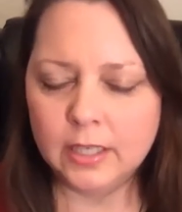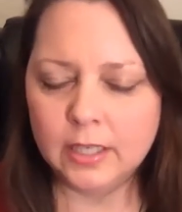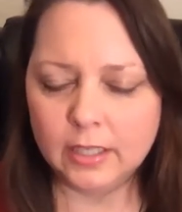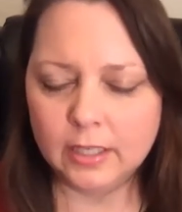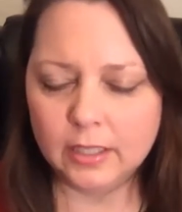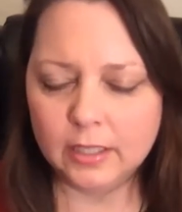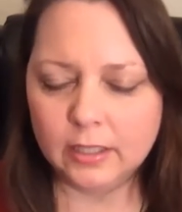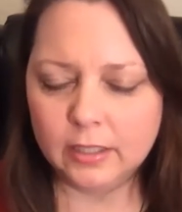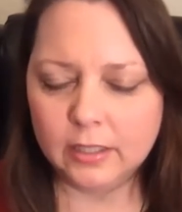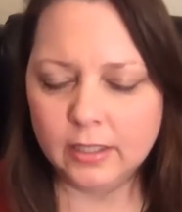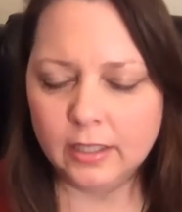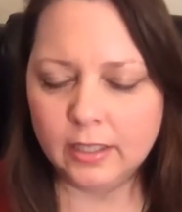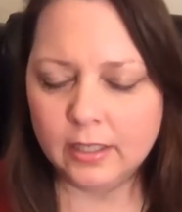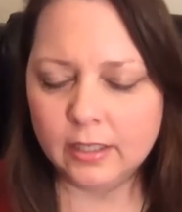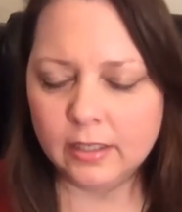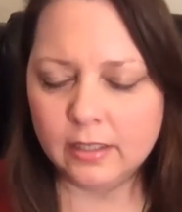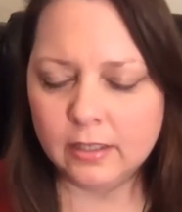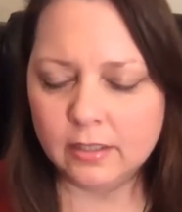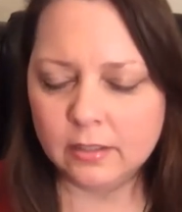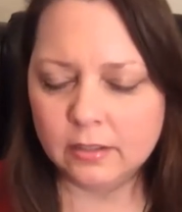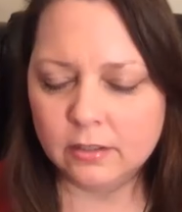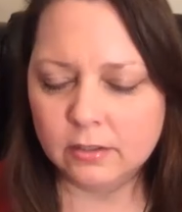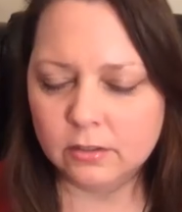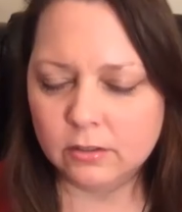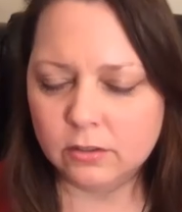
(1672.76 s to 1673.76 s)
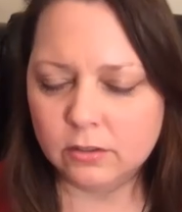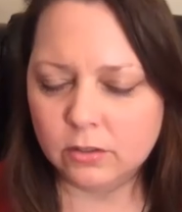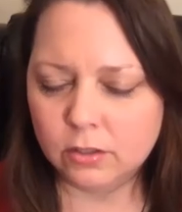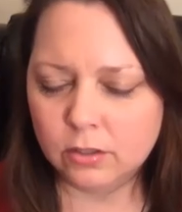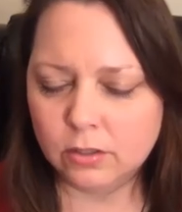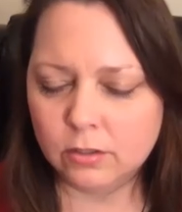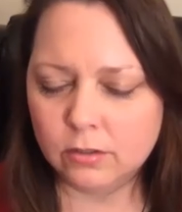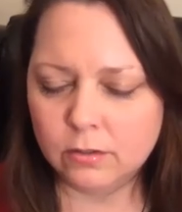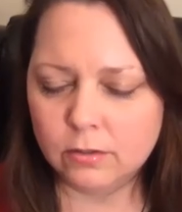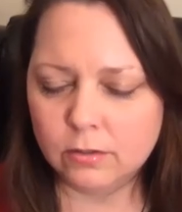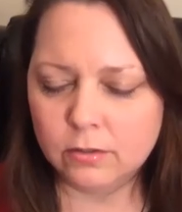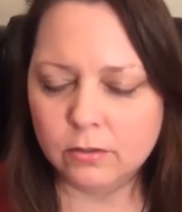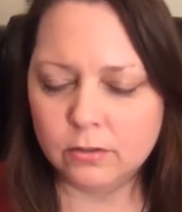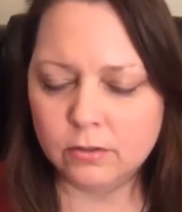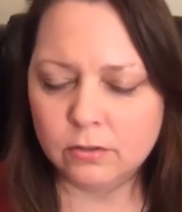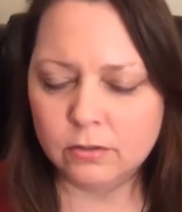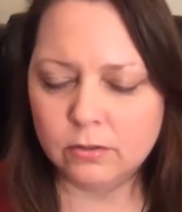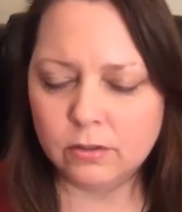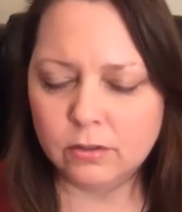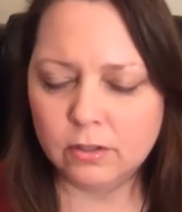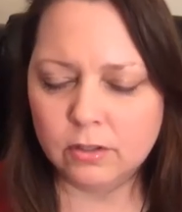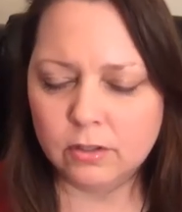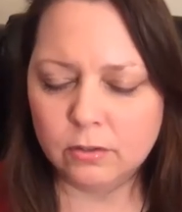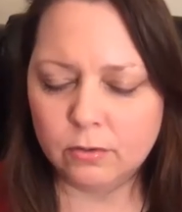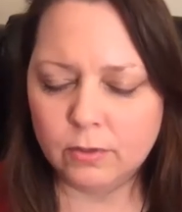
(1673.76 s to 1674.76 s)
Inhale, 2,
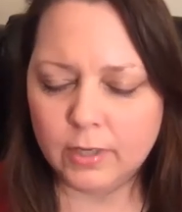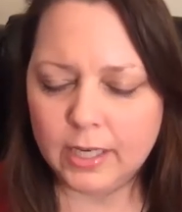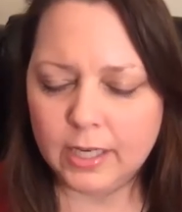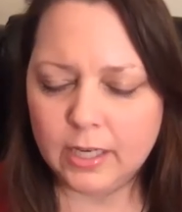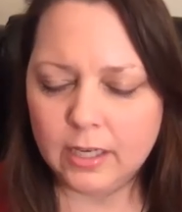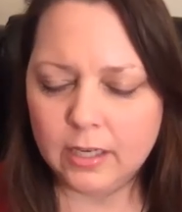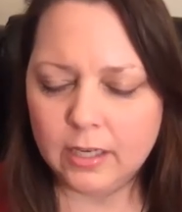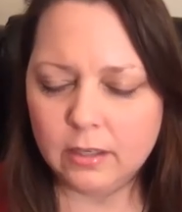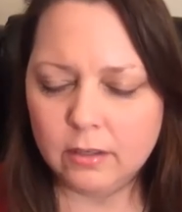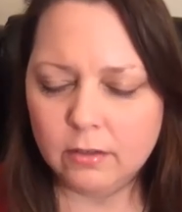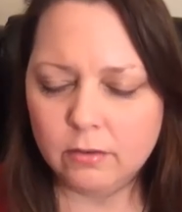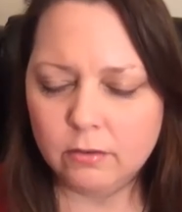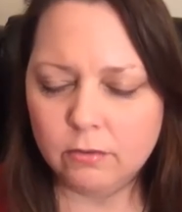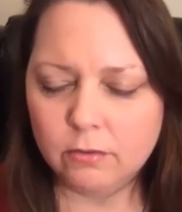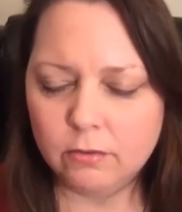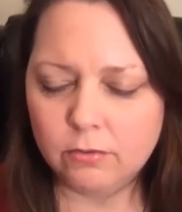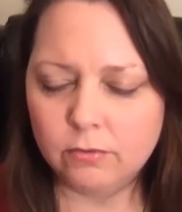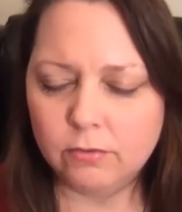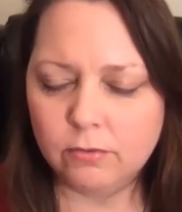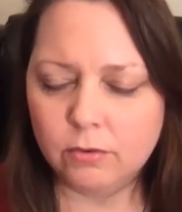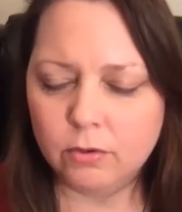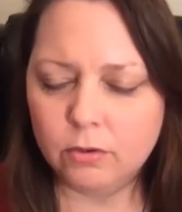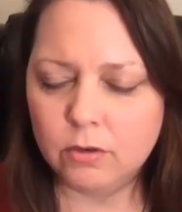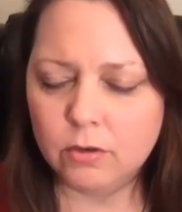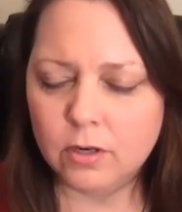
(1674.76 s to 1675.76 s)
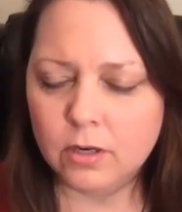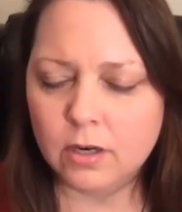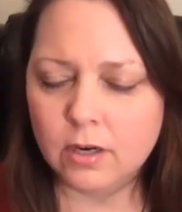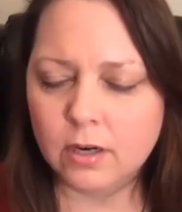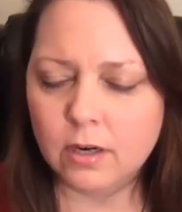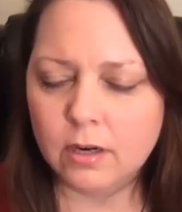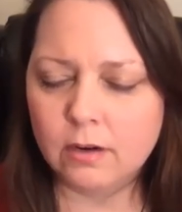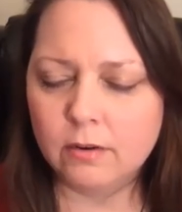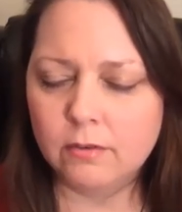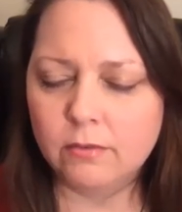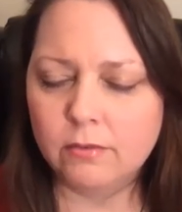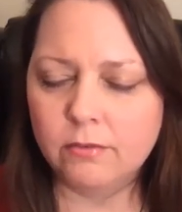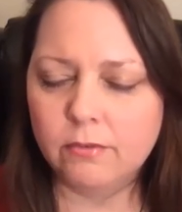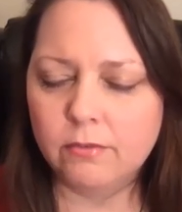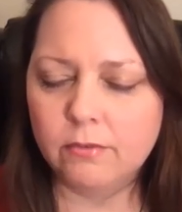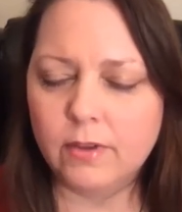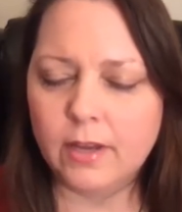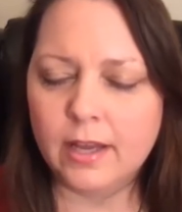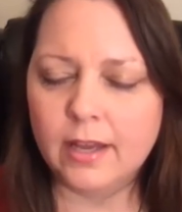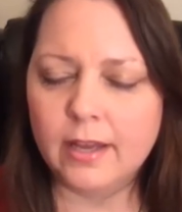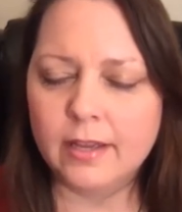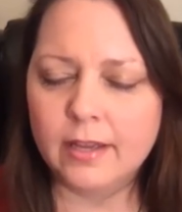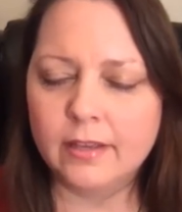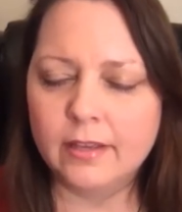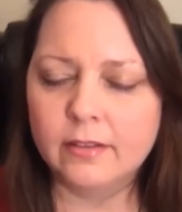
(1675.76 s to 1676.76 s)
3, 4,
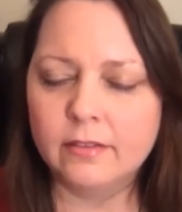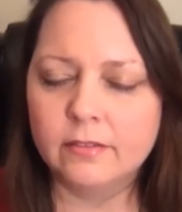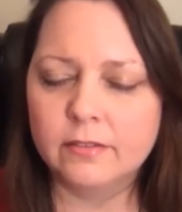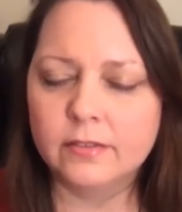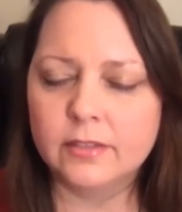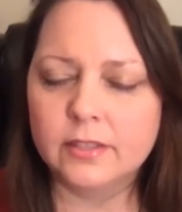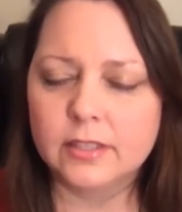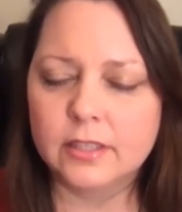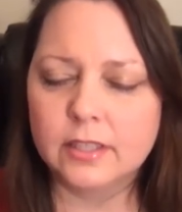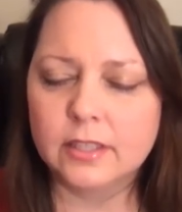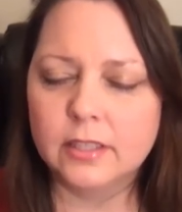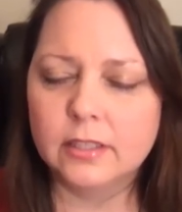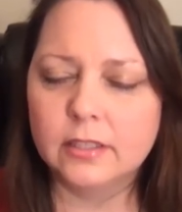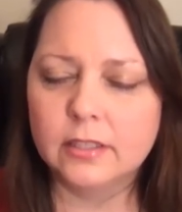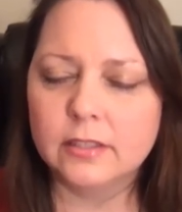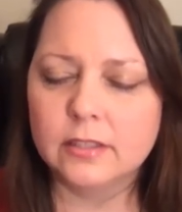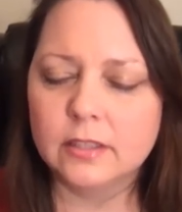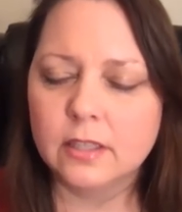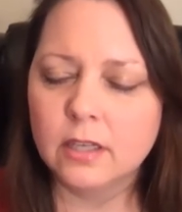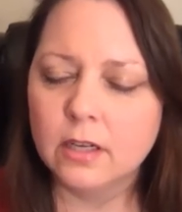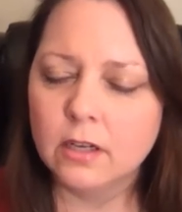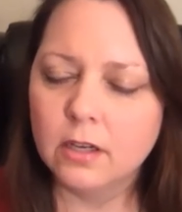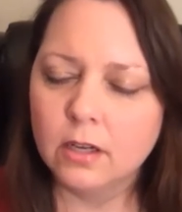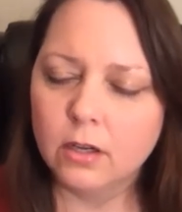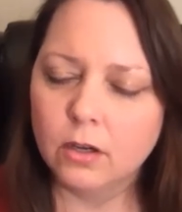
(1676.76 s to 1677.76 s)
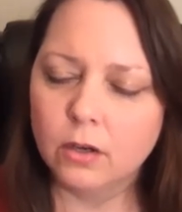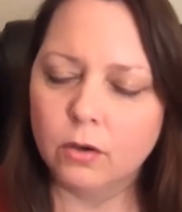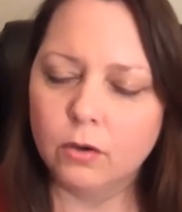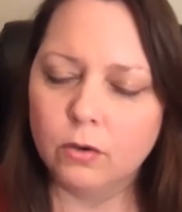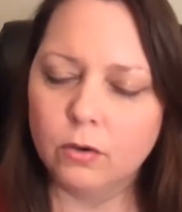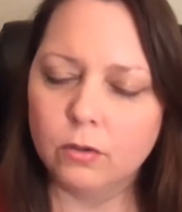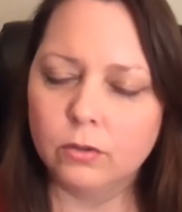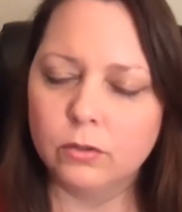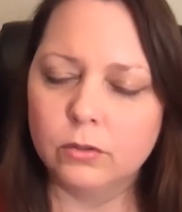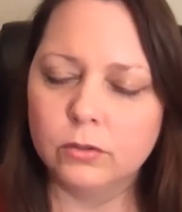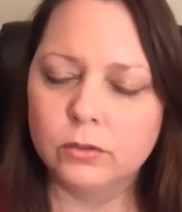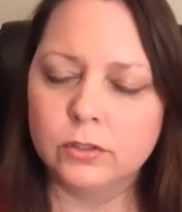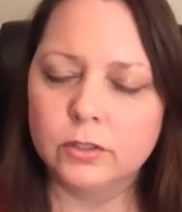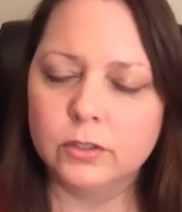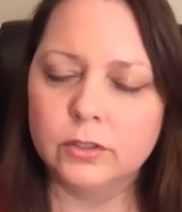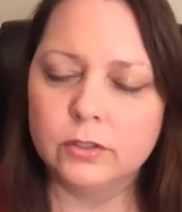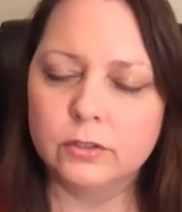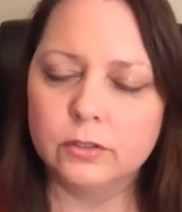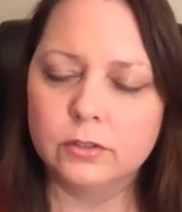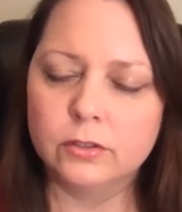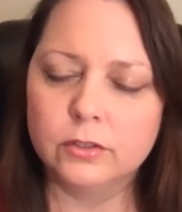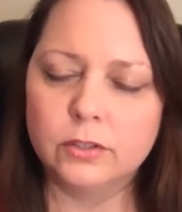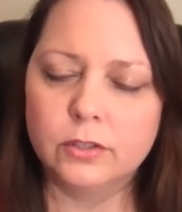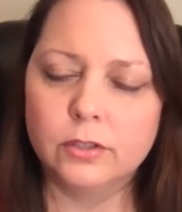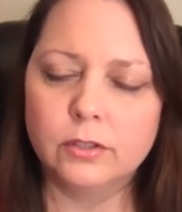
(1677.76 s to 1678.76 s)
5, 6. Hold,
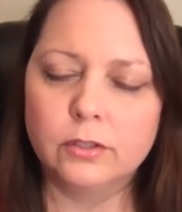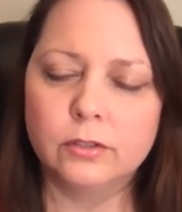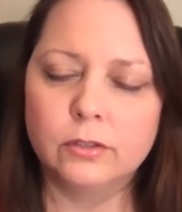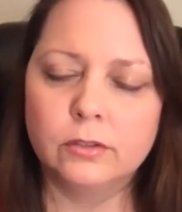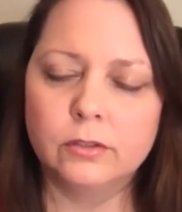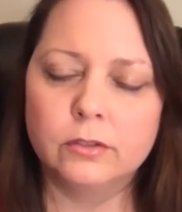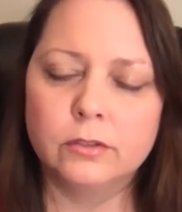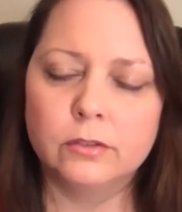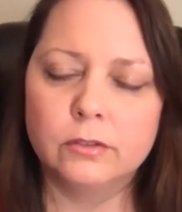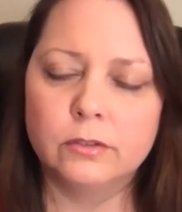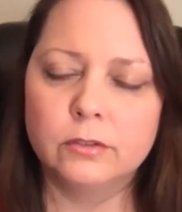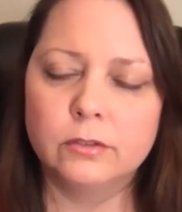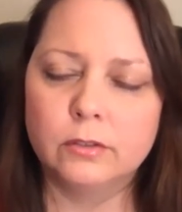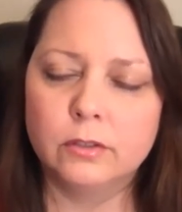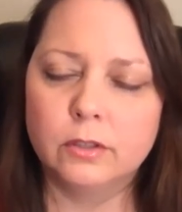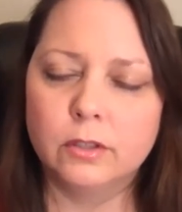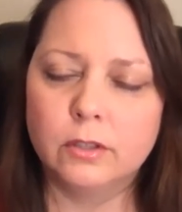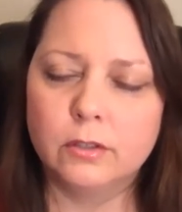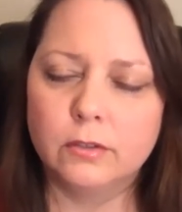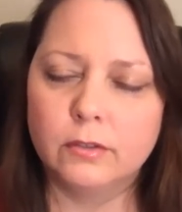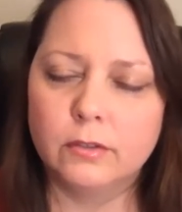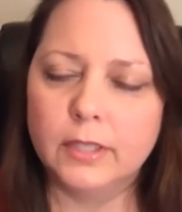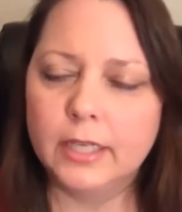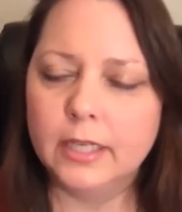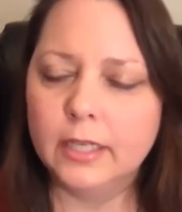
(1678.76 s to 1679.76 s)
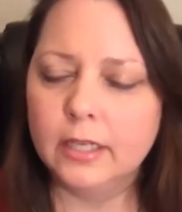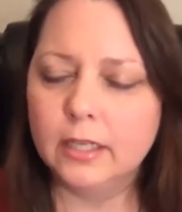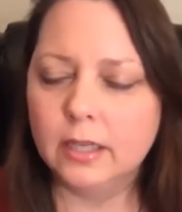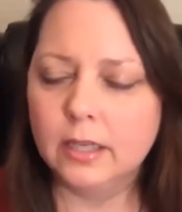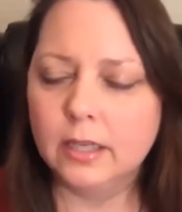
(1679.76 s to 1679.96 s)
2, 3.